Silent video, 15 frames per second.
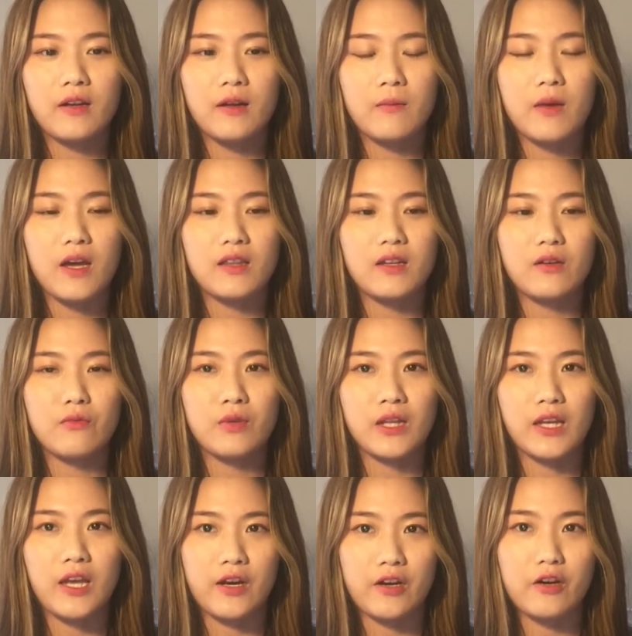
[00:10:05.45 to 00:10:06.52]
I mean, I didn't really
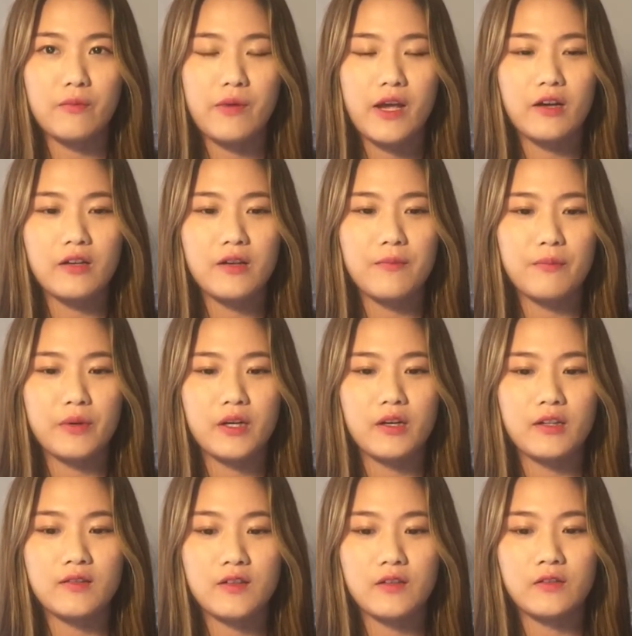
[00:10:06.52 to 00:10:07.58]
care about it, but
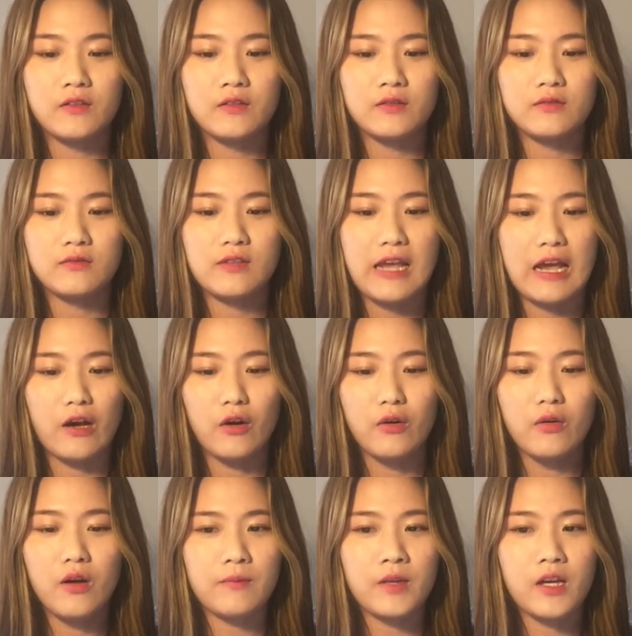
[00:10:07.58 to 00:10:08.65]
until
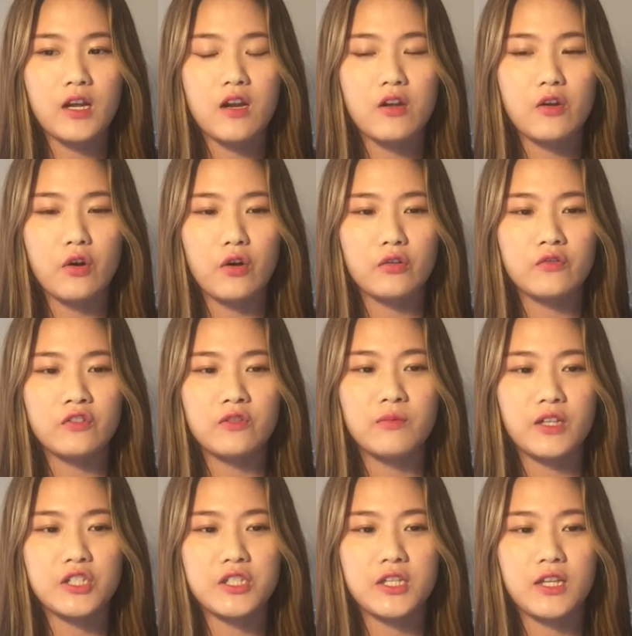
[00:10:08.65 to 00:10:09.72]
now. I'm not gonna go too
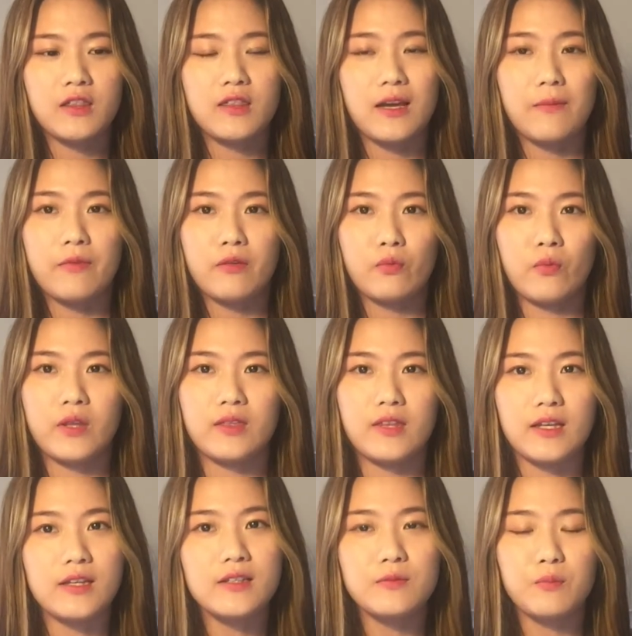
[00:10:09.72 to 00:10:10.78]
much in depth with
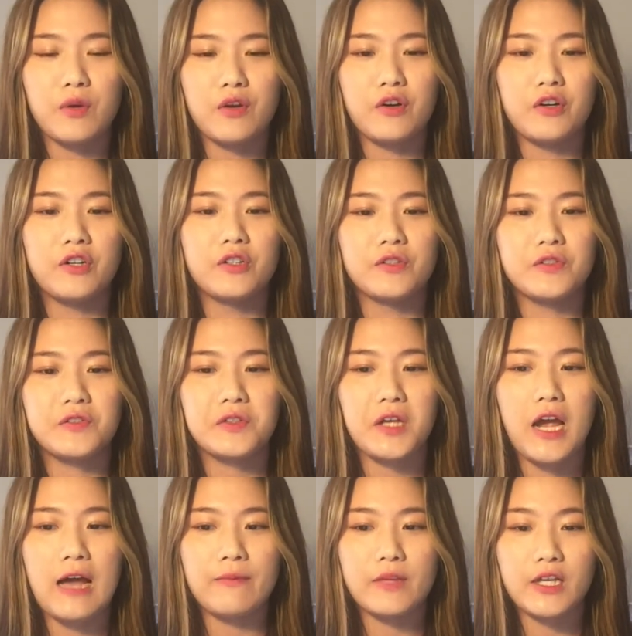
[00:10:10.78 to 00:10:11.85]
this because
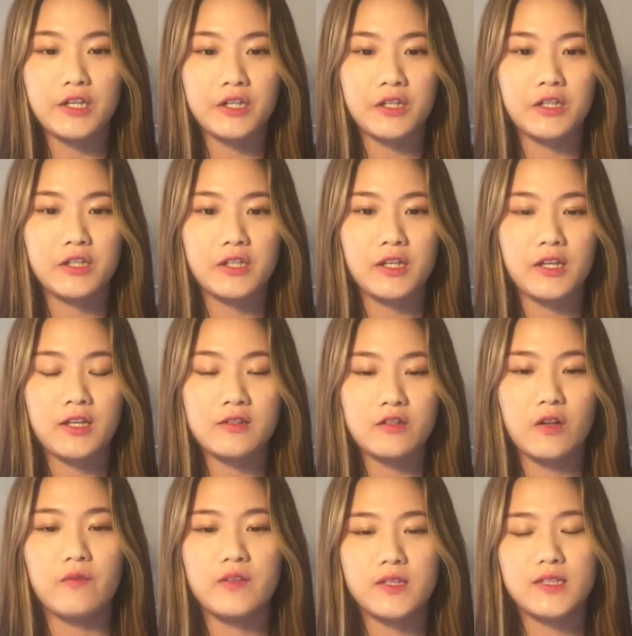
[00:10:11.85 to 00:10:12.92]
I'm not an
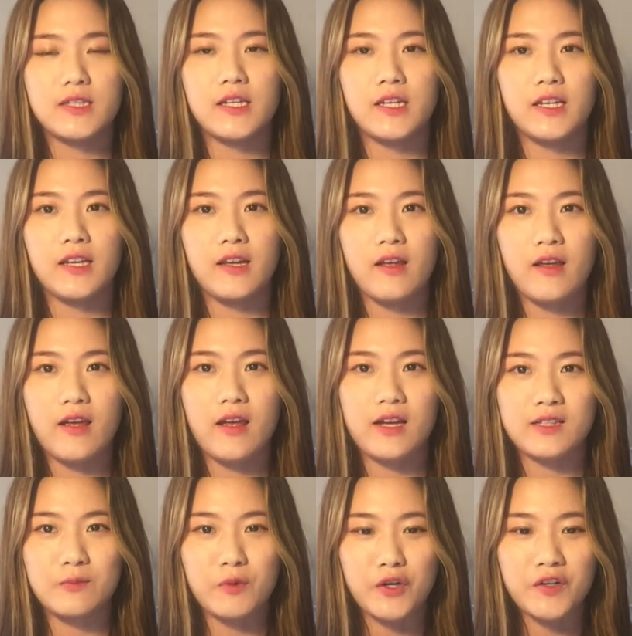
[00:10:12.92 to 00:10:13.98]
insolvency
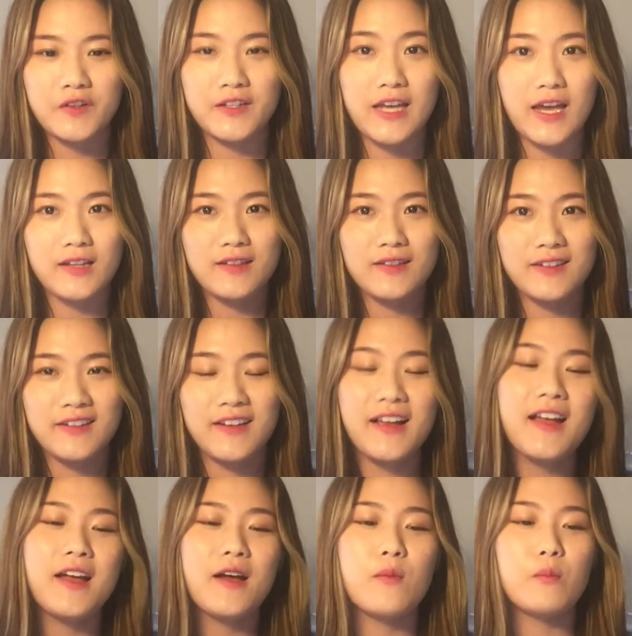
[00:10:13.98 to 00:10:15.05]
expert yet,
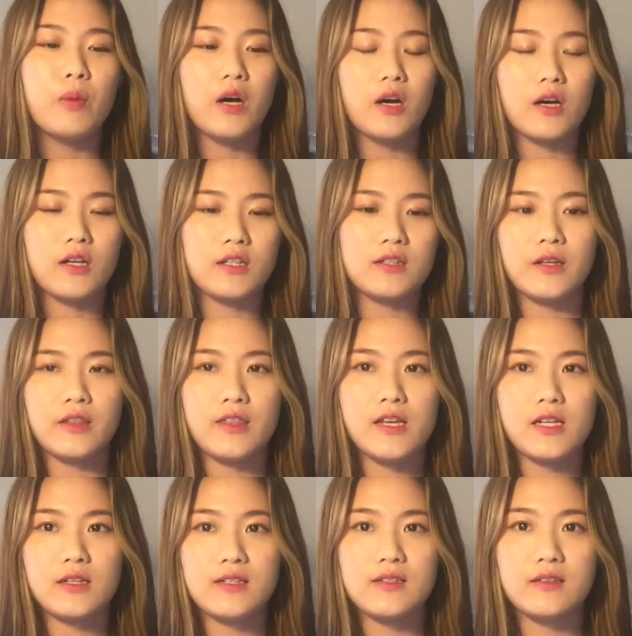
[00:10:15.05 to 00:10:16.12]
but I
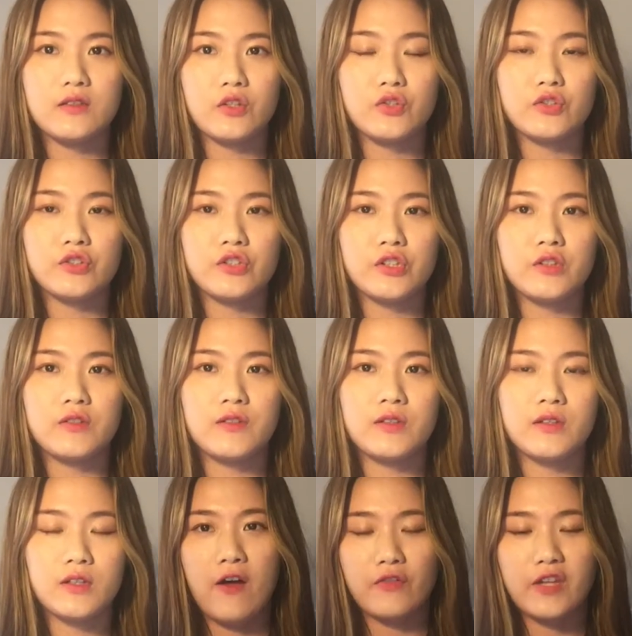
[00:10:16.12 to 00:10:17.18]
think this is a good
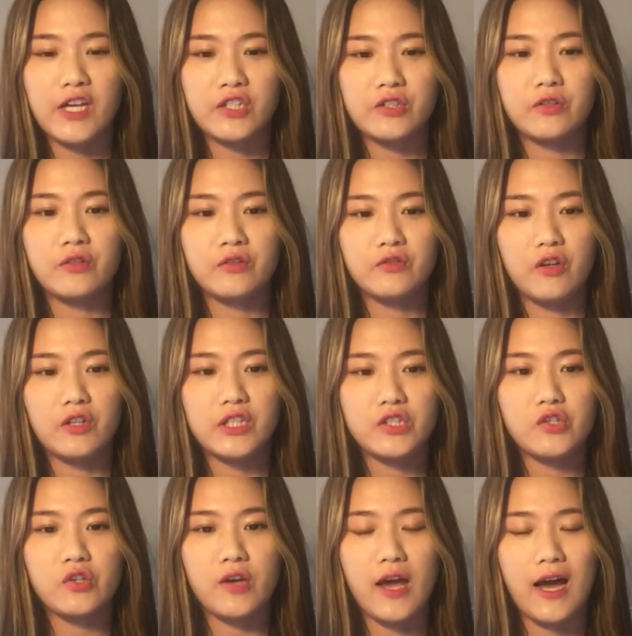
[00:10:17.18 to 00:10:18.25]
foundational
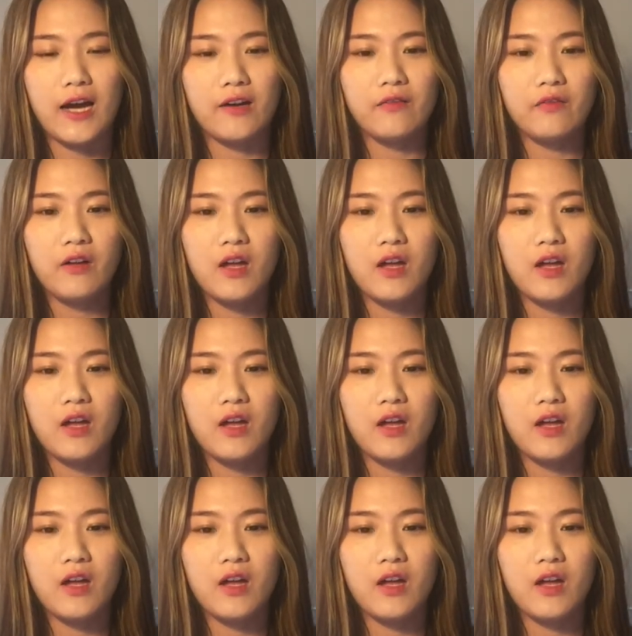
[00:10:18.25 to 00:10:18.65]
knowledge to have.